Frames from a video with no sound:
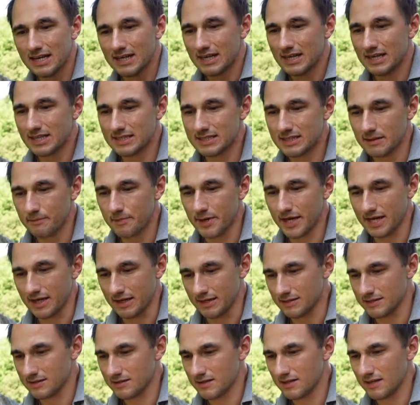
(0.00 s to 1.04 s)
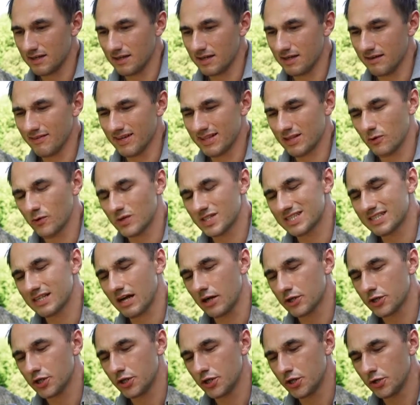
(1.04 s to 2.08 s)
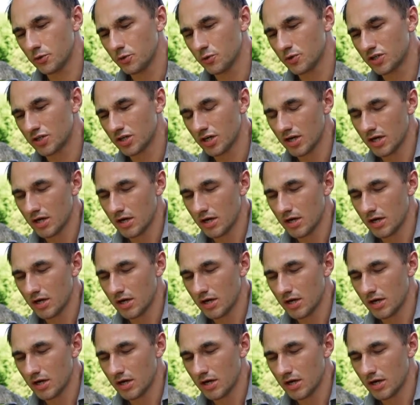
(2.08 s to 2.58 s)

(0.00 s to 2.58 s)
is the biggest, even though it's not huge,